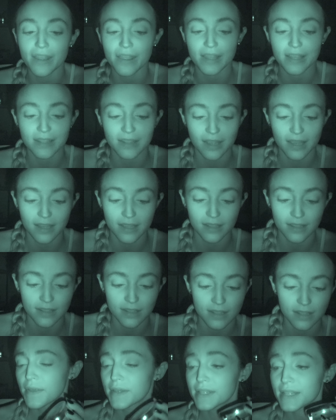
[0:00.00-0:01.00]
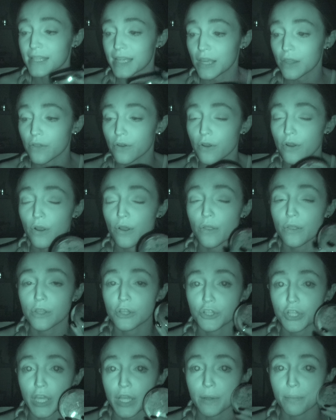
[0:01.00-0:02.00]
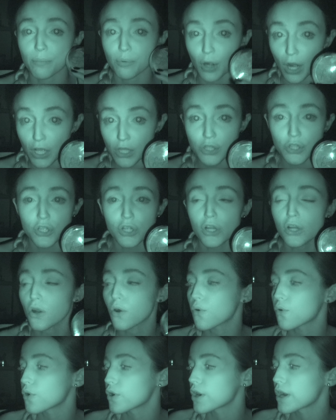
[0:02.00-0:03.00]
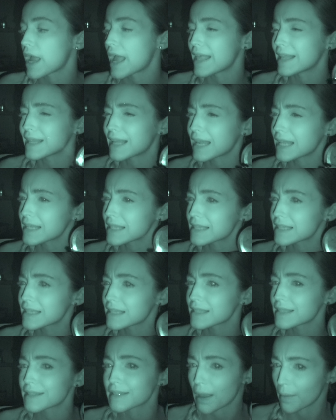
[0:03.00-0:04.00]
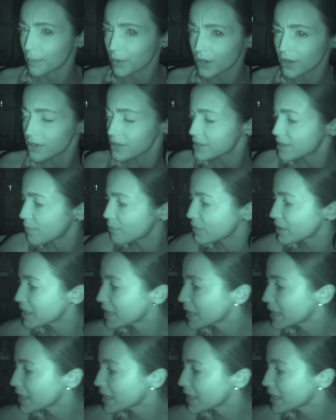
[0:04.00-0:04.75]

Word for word: this is. This is either the shade bronzer or endless summer, something